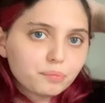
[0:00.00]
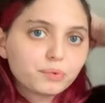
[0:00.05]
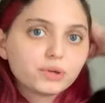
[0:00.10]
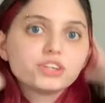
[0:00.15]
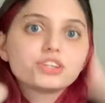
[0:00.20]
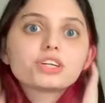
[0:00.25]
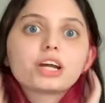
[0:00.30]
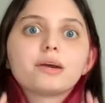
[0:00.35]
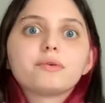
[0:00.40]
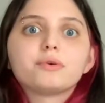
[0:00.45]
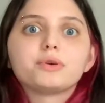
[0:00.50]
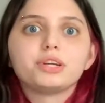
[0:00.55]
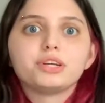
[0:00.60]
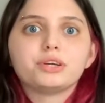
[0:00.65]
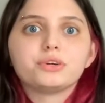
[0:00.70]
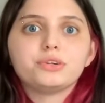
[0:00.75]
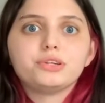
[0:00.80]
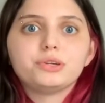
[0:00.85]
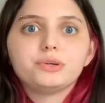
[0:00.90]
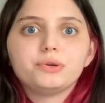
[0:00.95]
which I'm going to go
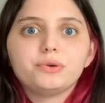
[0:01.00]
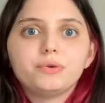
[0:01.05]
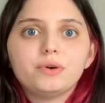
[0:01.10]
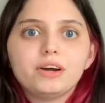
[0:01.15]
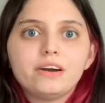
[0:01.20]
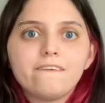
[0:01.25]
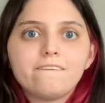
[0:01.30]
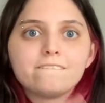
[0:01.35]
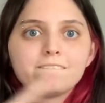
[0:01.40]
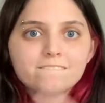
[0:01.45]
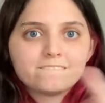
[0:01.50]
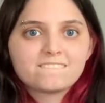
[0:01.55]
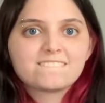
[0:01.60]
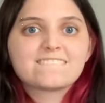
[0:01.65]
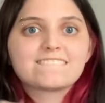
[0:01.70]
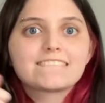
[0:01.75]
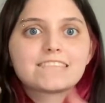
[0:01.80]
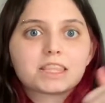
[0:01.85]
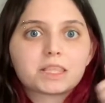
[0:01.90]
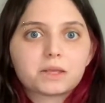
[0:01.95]
do
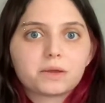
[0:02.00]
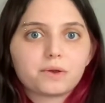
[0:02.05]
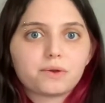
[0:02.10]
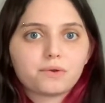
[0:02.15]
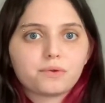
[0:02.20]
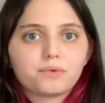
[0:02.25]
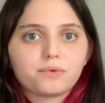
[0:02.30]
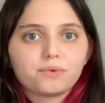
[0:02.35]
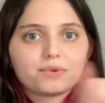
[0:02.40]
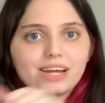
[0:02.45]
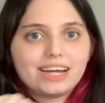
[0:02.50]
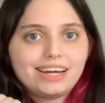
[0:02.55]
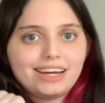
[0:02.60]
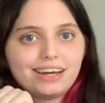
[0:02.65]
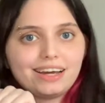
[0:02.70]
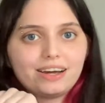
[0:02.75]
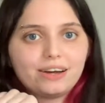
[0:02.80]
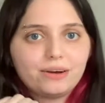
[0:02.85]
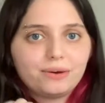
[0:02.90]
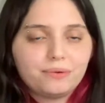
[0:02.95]
right
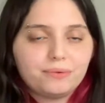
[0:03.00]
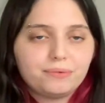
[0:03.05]
now.